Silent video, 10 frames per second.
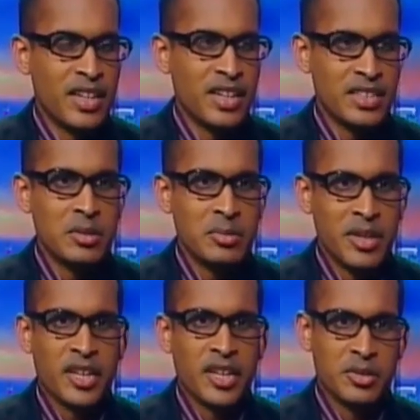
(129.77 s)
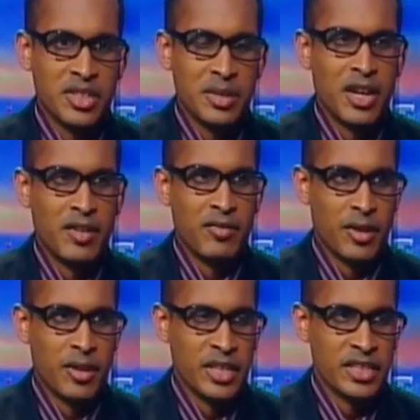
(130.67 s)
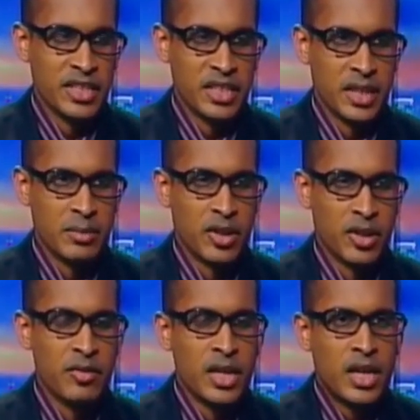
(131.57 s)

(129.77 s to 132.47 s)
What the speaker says: There seems to be an actual demand for this in terms of